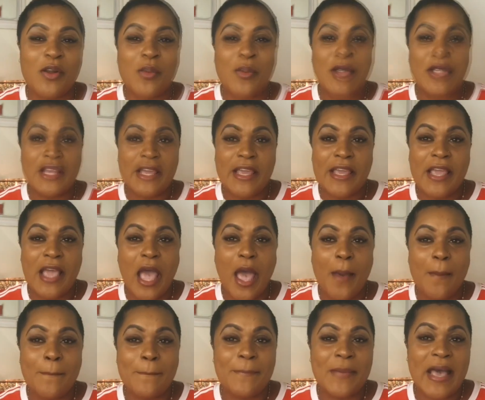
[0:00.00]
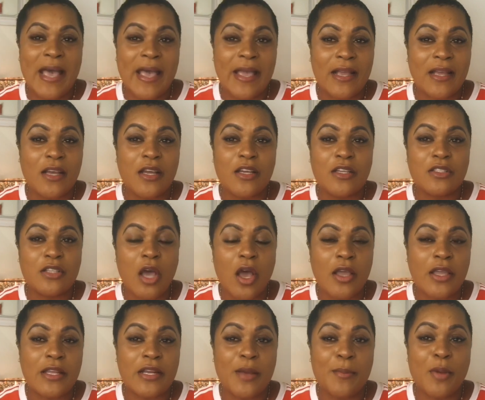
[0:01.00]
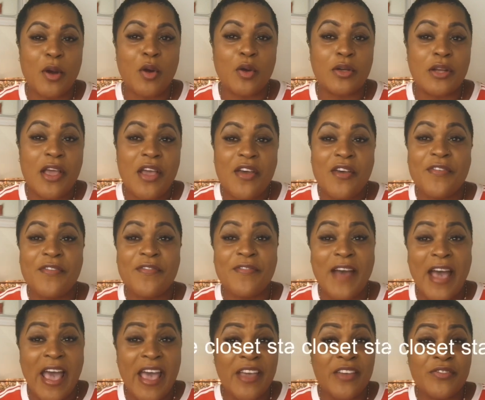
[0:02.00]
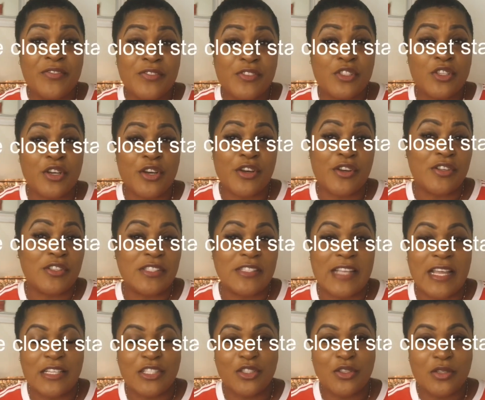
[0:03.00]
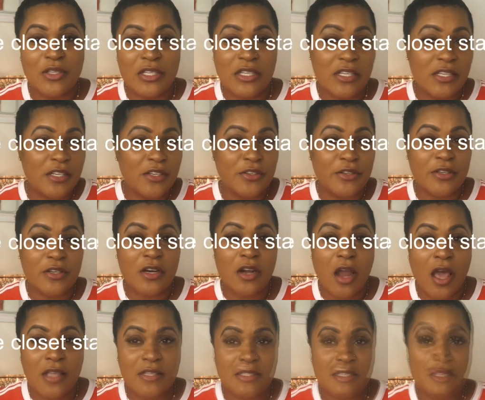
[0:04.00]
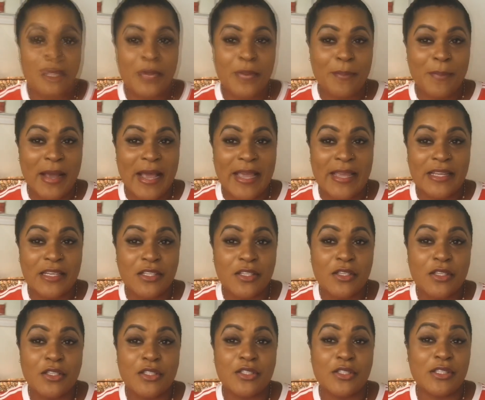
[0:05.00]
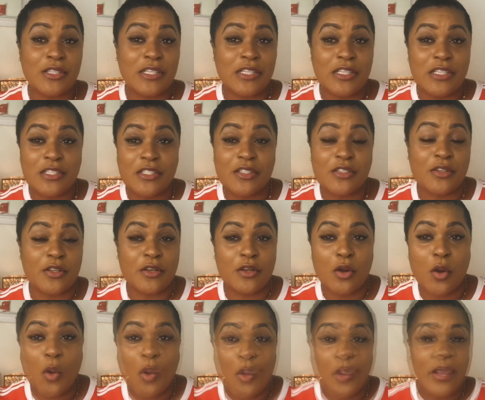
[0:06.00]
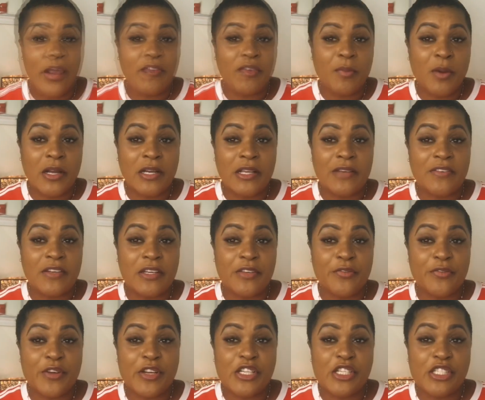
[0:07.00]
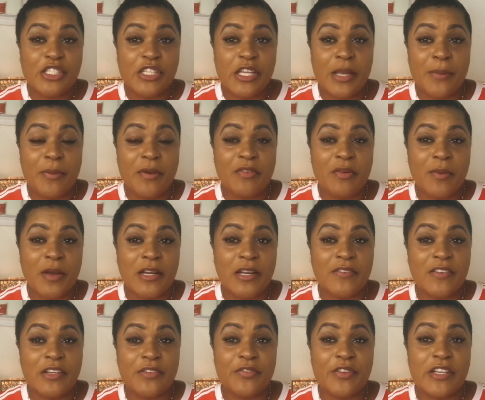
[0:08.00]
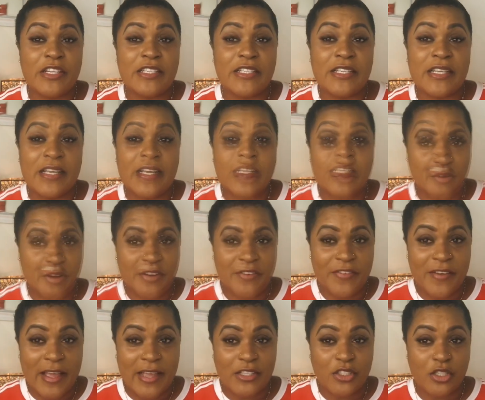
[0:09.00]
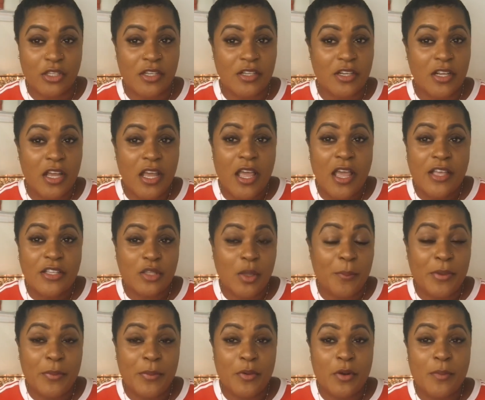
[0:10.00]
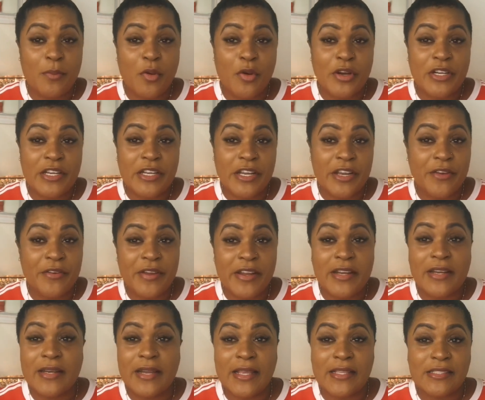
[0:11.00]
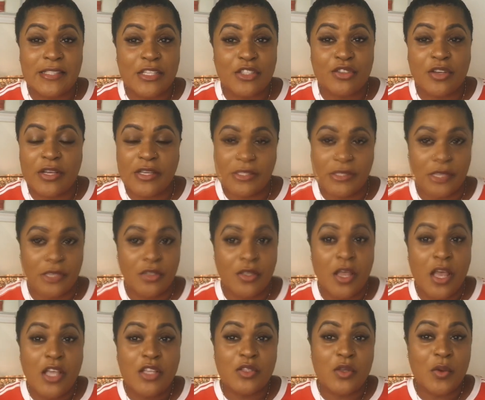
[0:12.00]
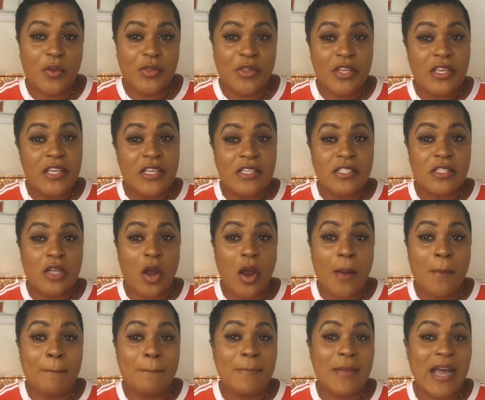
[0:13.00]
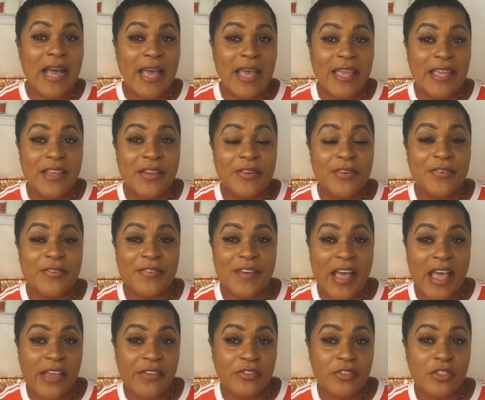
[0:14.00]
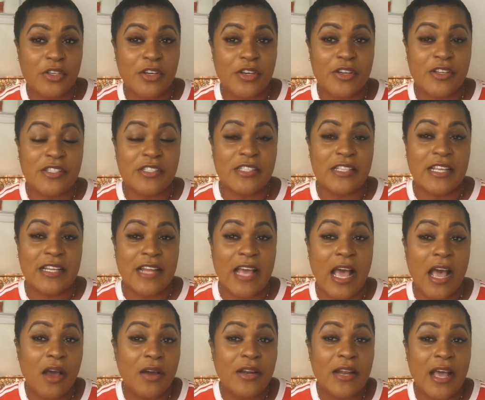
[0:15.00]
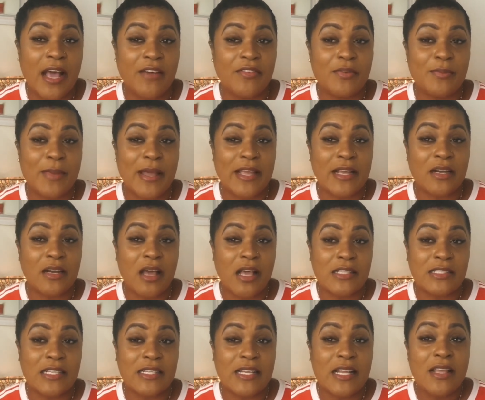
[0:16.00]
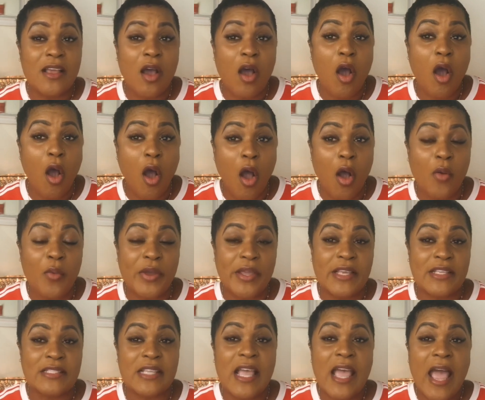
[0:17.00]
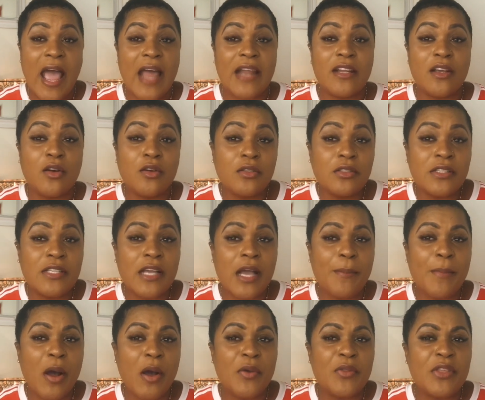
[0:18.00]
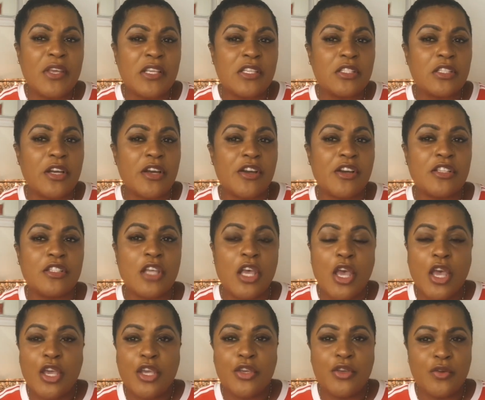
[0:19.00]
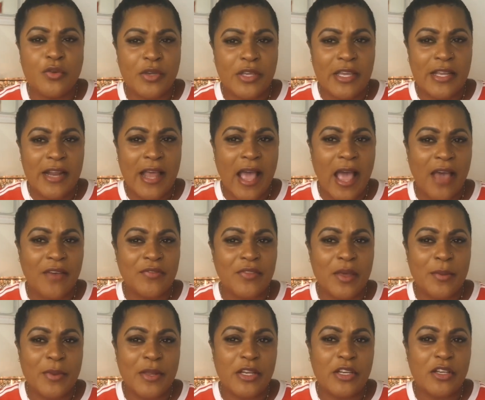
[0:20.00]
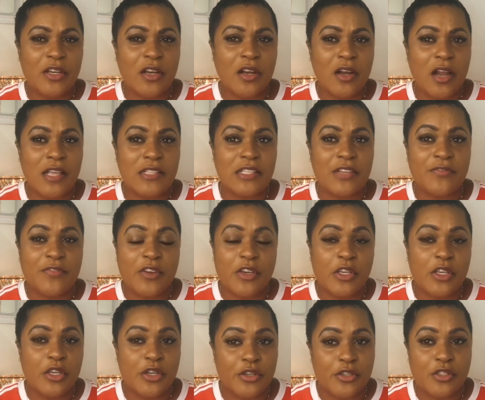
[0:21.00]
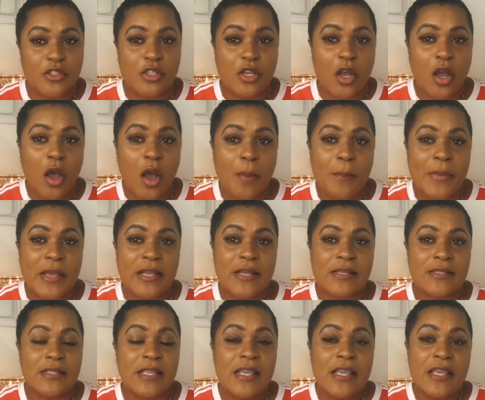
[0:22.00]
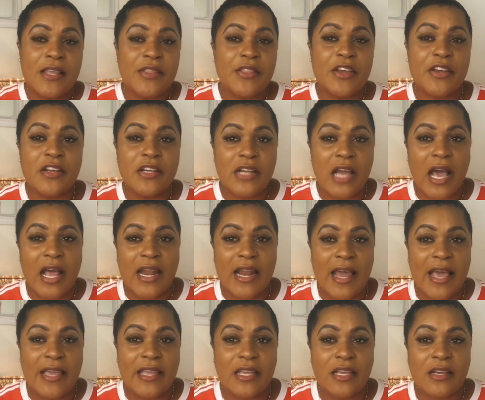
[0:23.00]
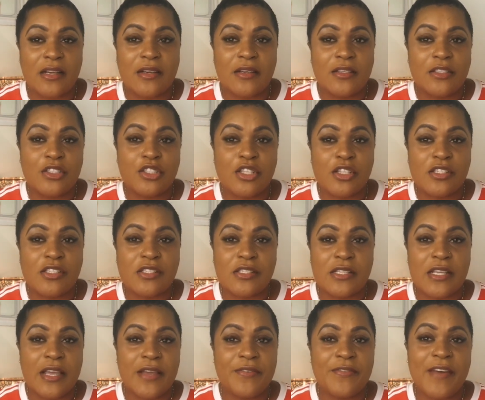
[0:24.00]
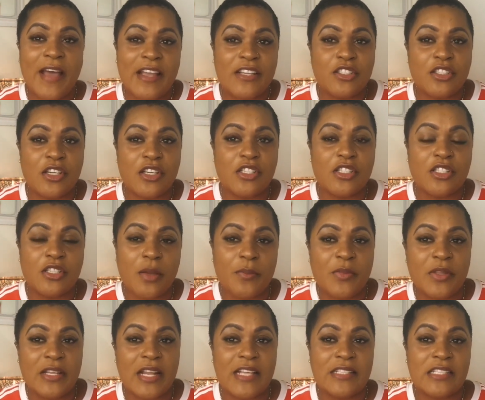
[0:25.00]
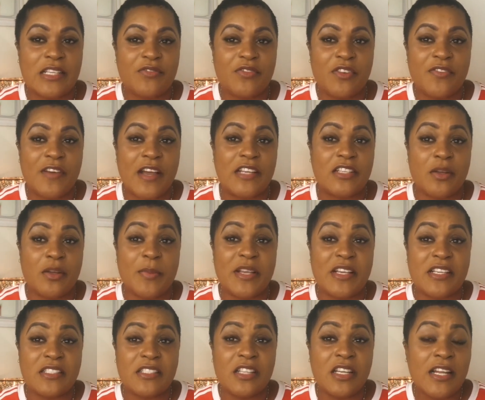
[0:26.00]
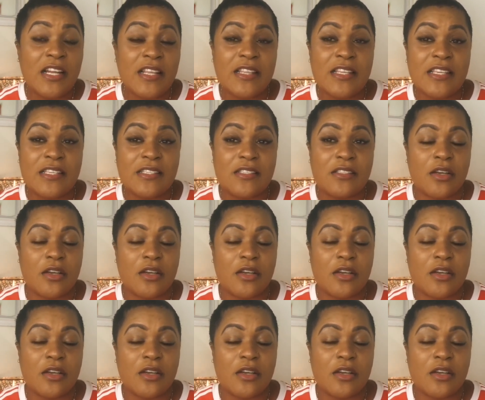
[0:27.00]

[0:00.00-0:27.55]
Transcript: today I'm back talking about five skirts that you need in your closet. Keep in mind to each their own. Everybody have a different shape, everybody have a different taste, different fashion. Some people are more daring, etc, etc. So these are my five skirts that I would have in my closet always and the good thing about these skirts you can have them in your closet for years to come because they're not like just fashion something that's in for fashion because none of these